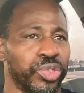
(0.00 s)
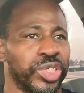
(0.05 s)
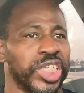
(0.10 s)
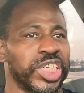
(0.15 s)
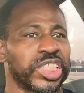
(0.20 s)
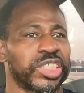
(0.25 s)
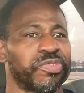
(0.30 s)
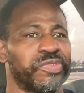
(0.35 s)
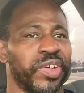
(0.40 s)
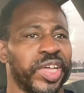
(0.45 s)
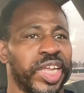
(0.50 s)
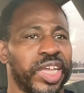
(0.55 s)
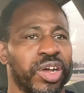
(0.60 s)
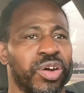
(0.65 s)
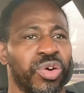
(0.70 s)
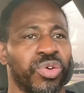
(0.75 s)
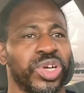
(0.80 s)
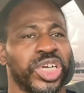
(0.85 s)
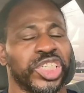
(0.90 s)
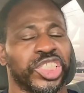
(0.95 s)
This
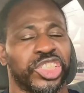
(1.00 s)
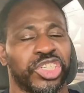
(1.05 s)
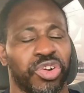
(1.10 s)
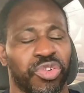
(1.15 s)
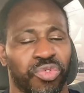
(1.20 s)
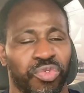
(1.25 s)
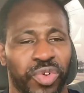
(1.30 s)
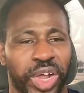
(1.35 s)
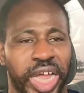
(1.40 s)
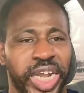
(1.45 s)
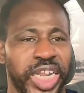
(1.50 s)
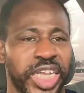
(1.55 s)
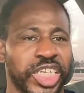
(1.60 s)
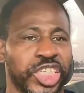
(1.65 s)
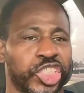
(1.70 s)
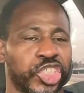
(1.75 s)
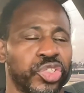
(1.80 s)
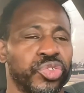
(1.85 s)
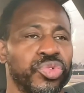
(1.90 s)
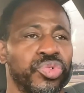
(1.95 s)
video is
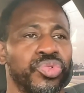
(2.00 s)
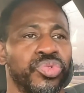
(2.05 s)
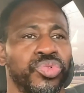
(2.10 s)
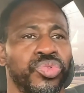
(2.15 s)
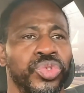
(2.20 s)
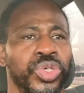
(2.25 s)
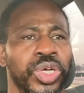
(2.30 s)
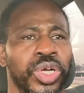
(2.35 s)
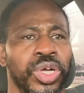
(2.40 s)
directed to